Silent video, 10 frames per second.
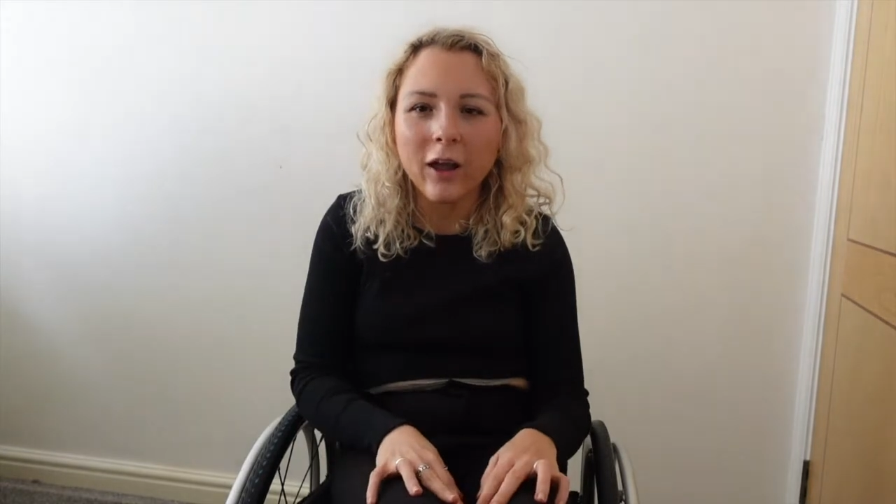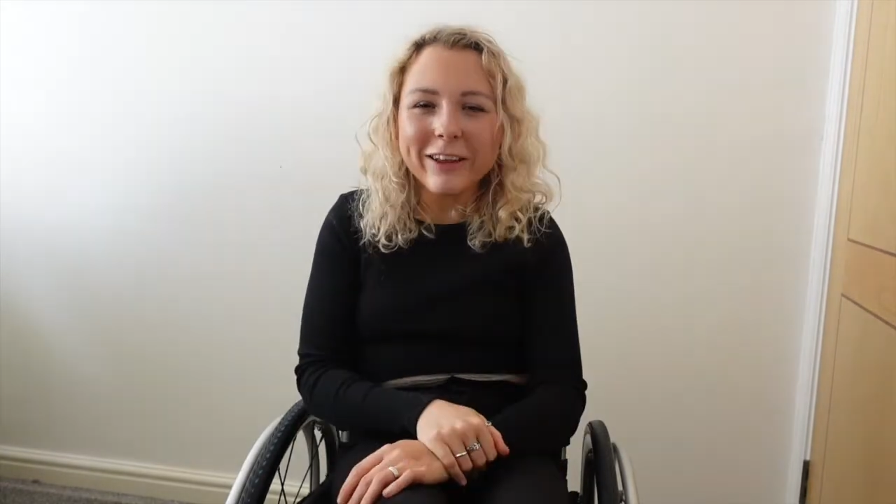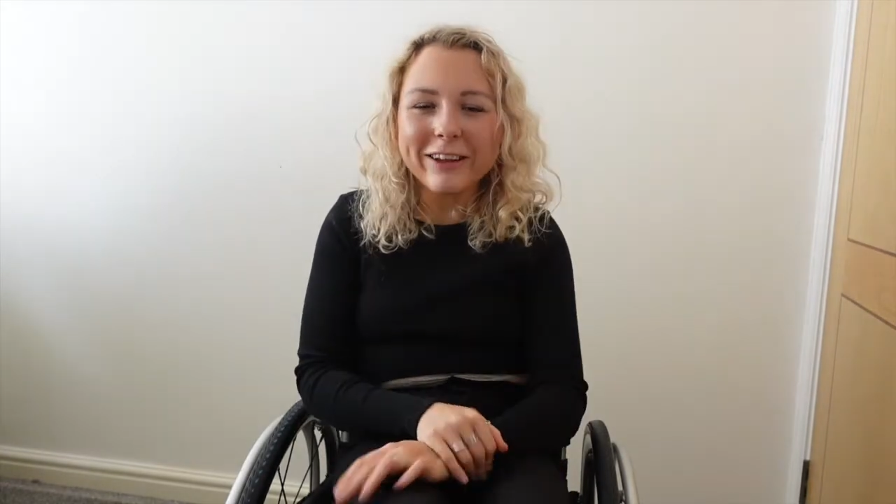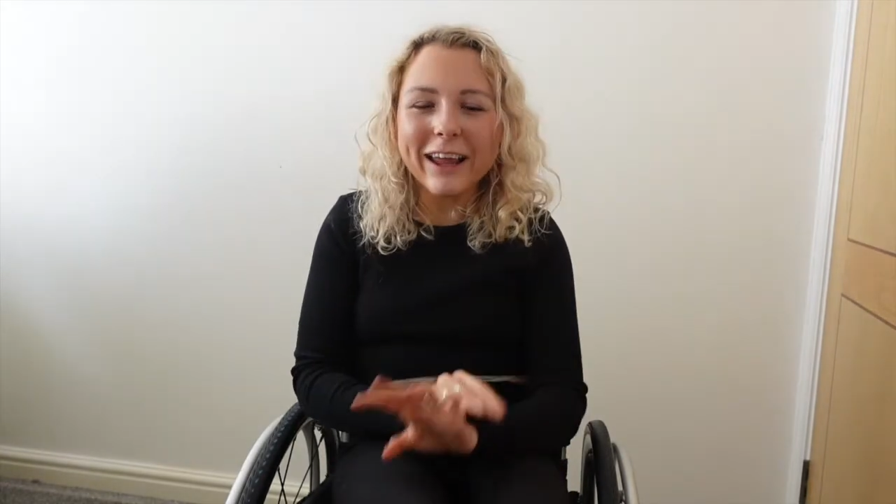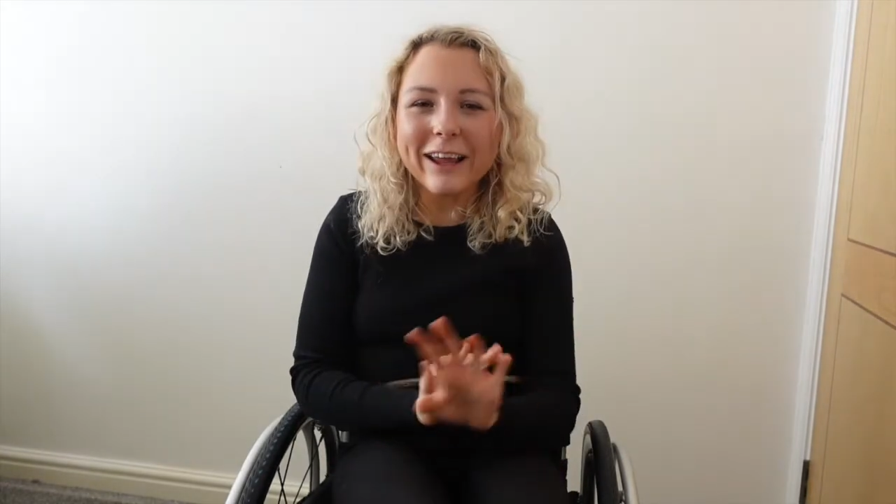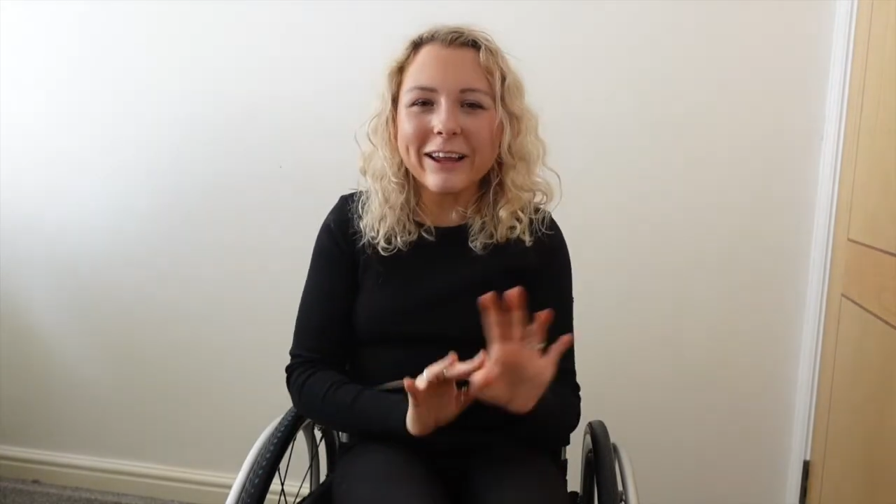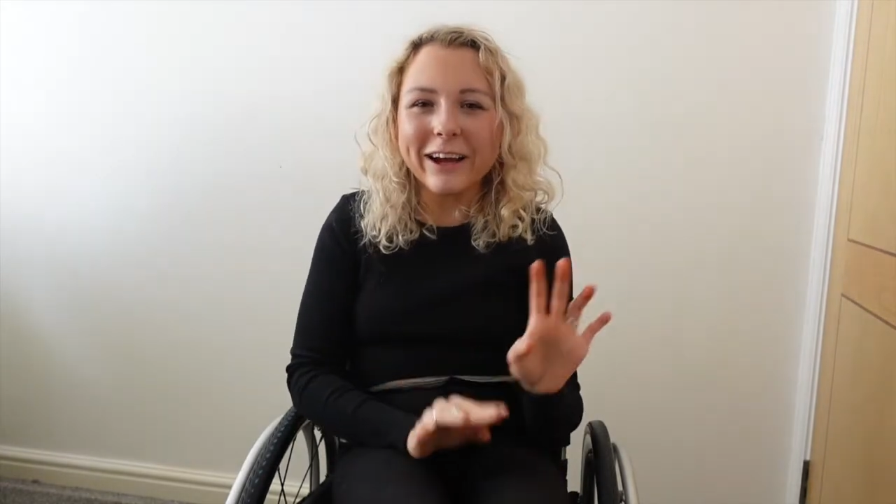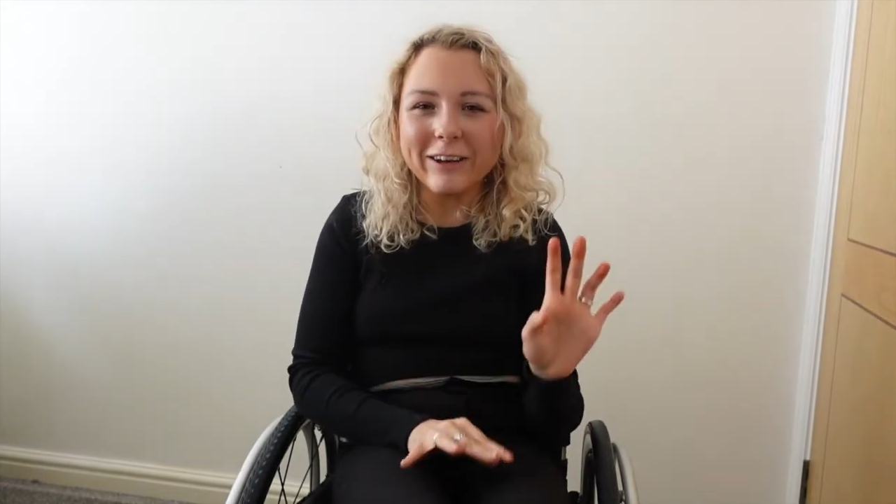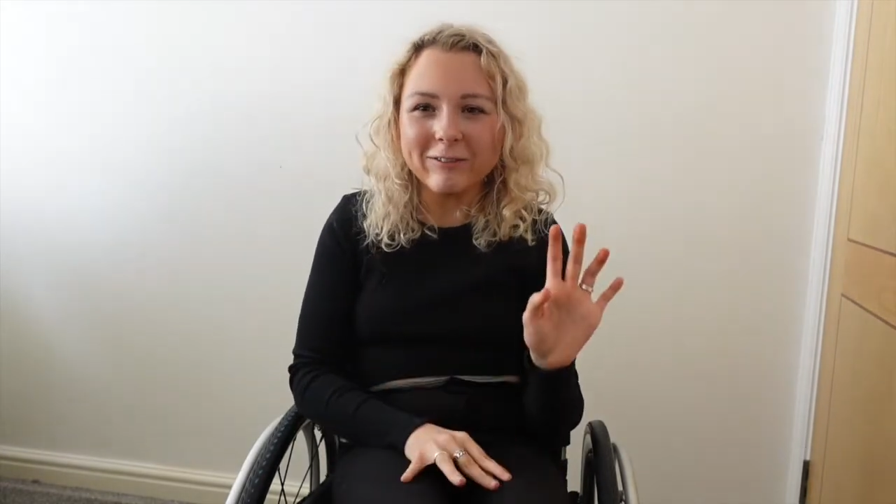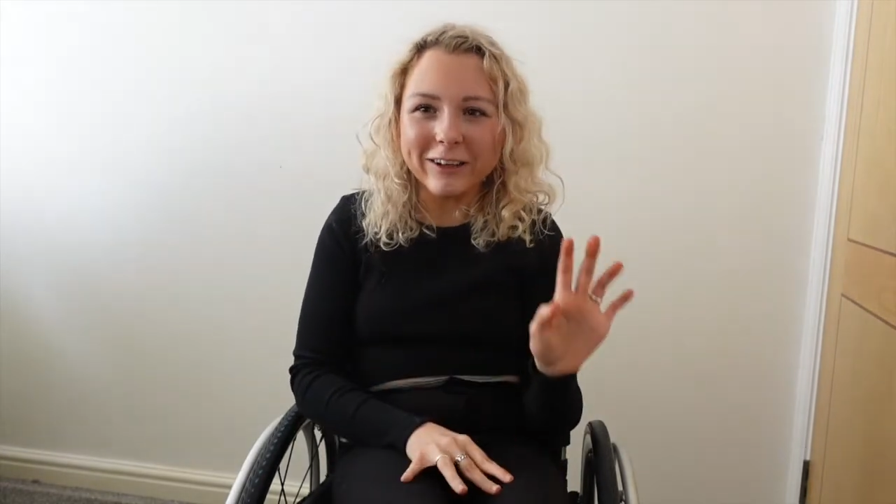The day
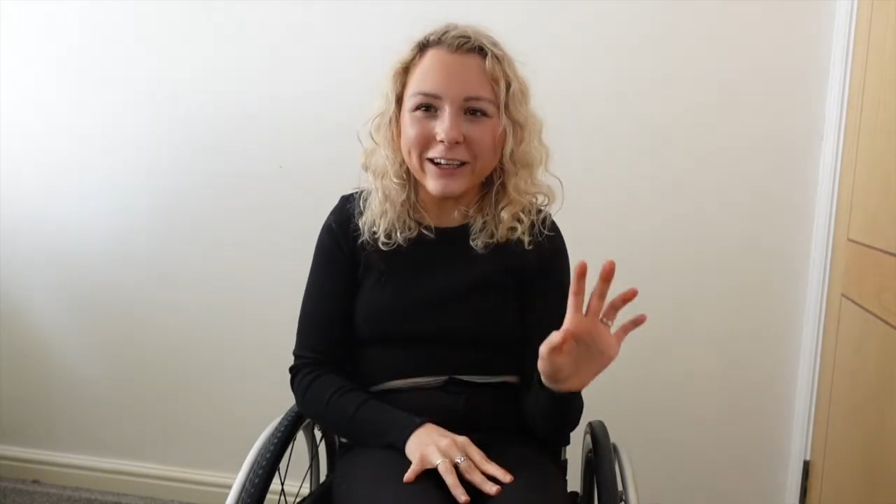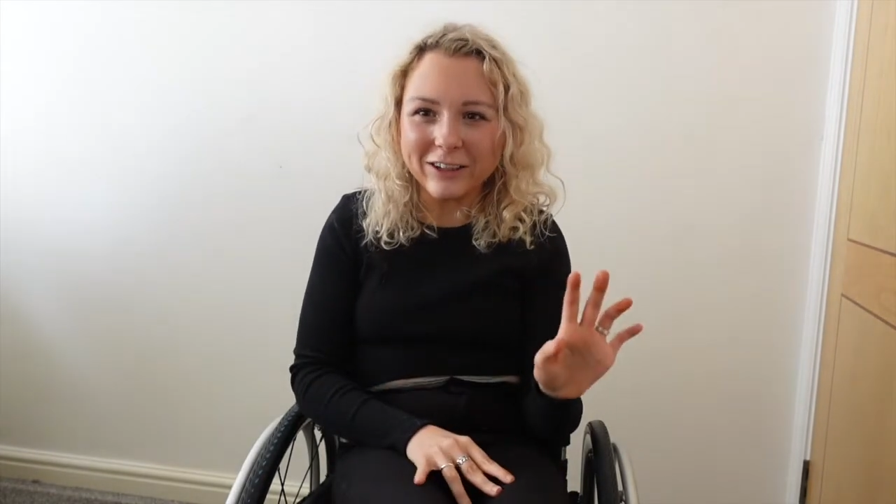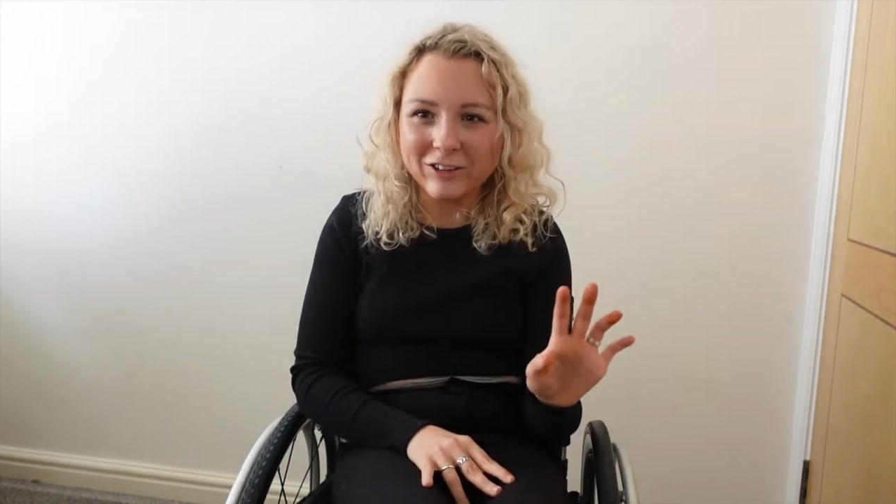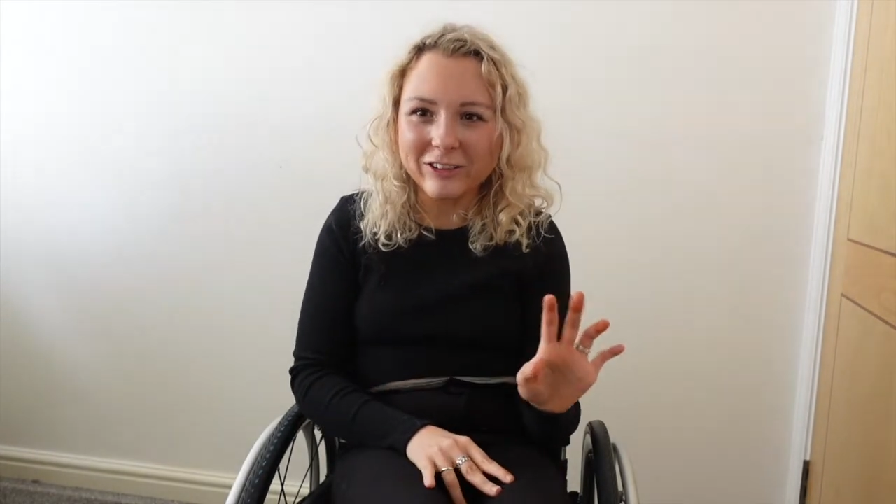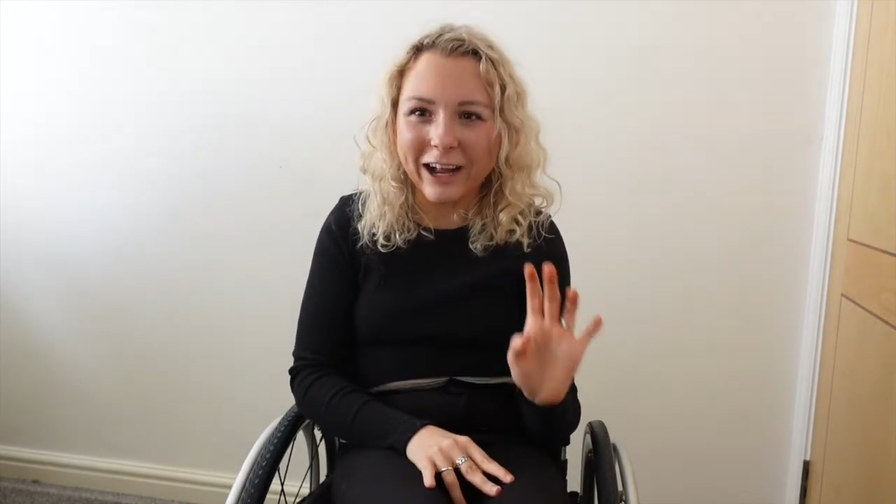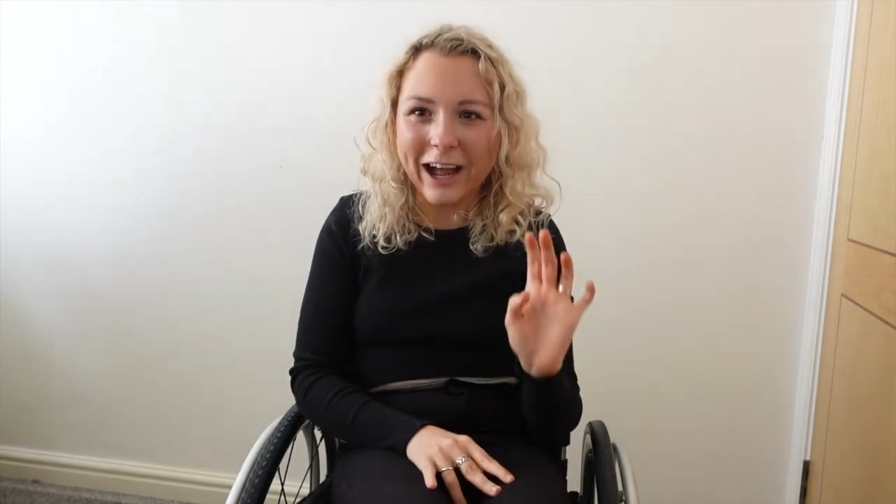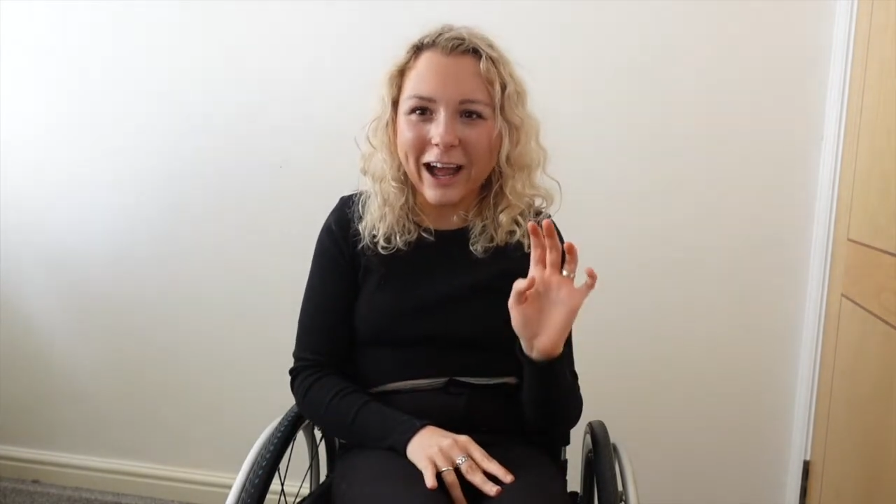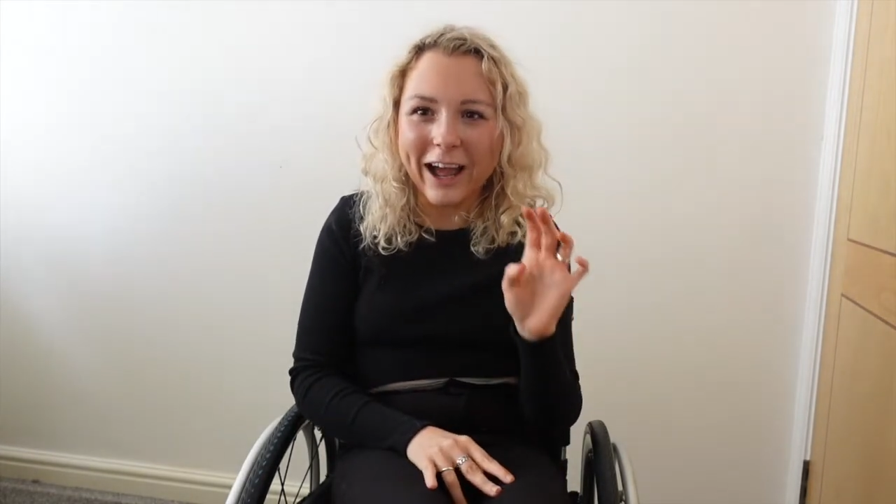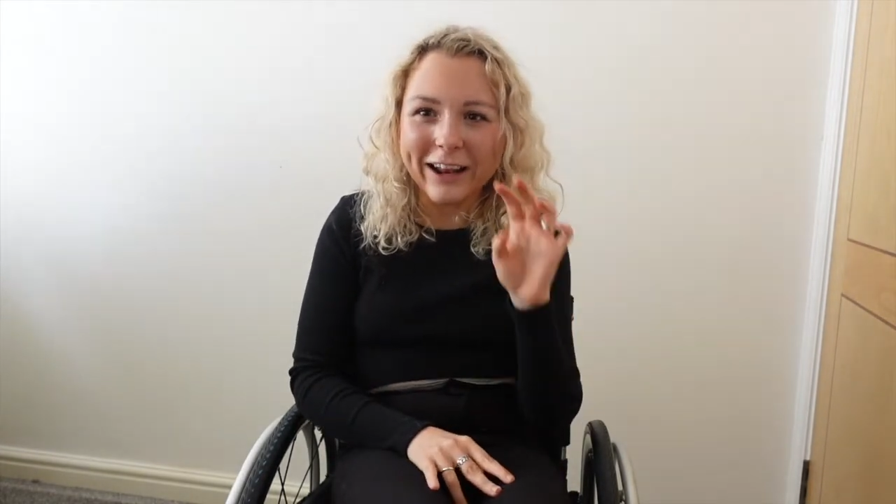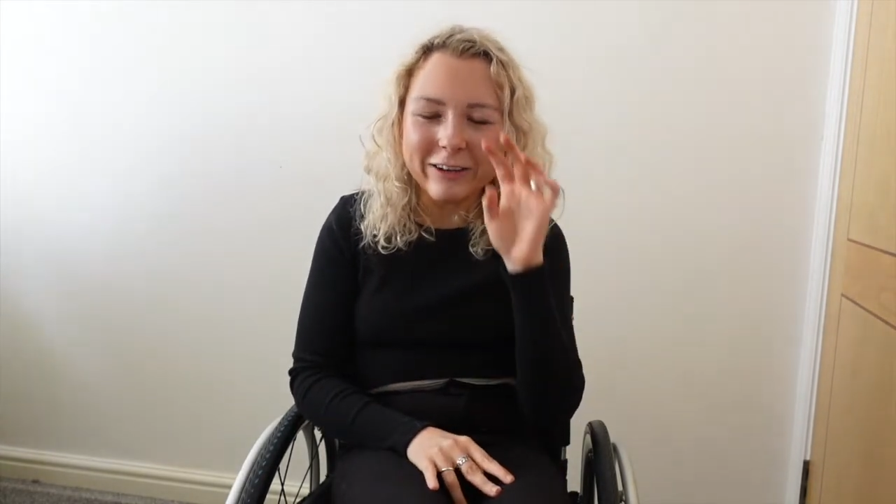kind of finished
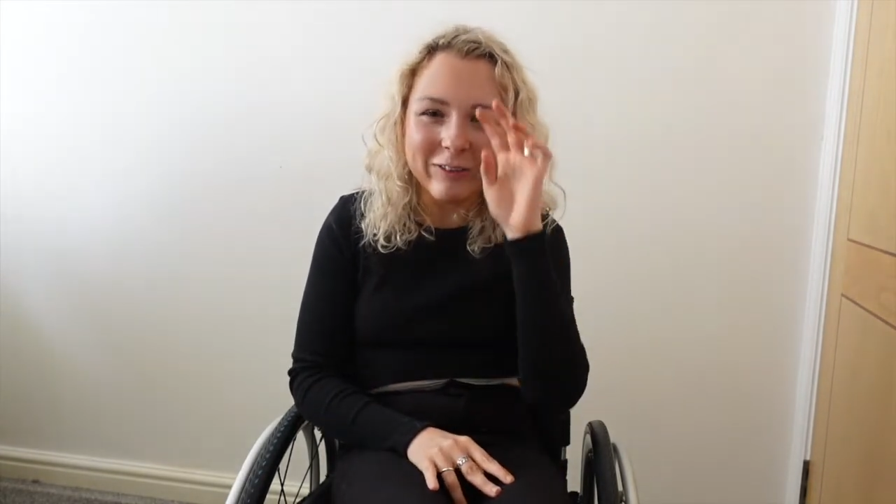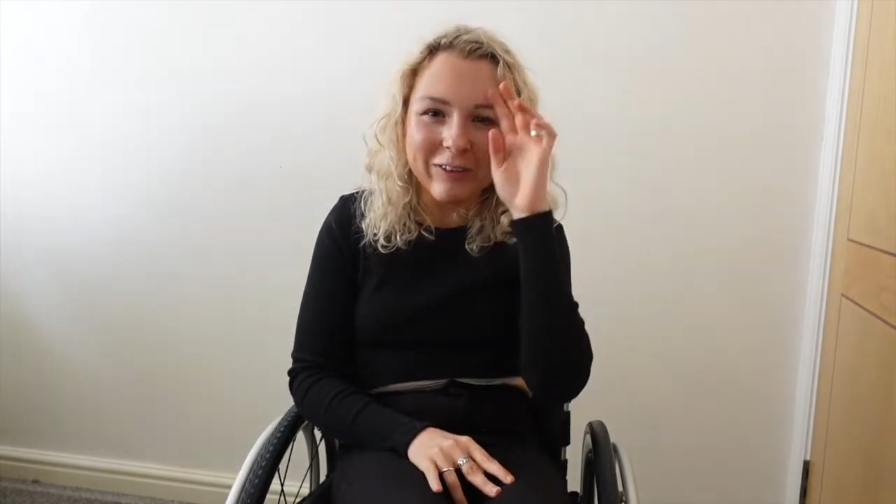and he was